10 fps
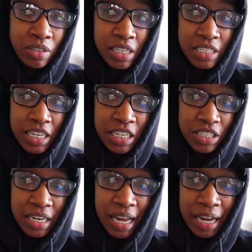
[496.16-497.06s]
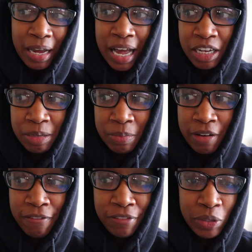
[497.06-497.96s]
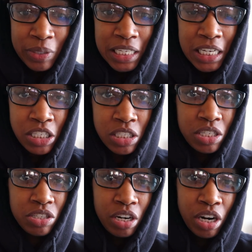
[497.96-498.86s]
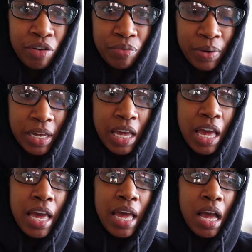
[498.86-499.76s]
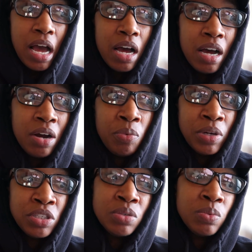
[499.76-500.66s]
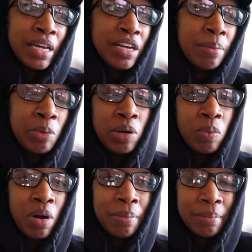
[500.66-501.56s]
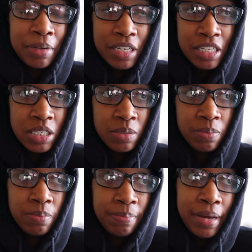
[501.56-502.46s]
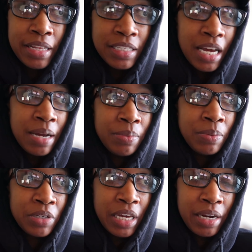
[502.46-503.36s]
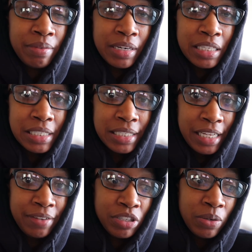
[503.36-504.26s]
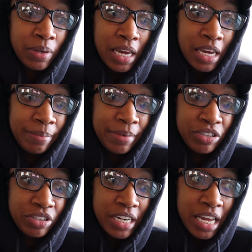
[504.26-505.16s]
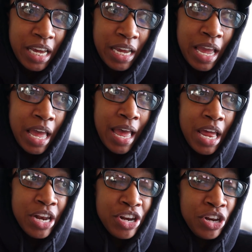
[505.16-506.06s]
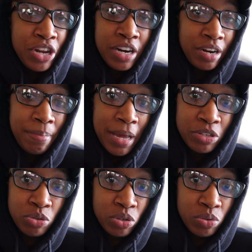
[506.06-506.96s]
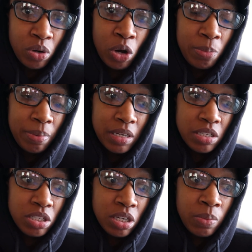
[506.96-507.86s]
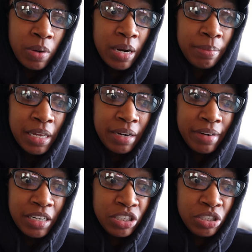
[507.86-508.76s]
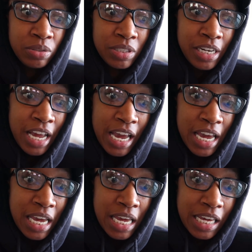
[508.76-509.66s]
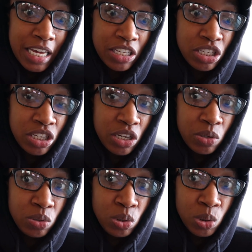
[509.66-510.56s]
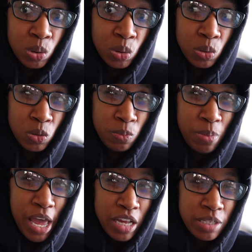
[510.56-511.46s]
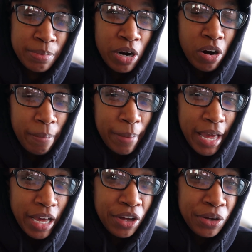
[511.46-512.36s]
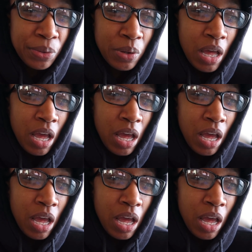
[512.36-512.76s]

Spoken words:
said yesterday I got him a few things to start off with. Ended up going to Walmart because by the time we were getting ready to leave to go get him yesterday, none of the pet stores were open. So what I'm getting ready to do today is to go to PetSmart or Petco.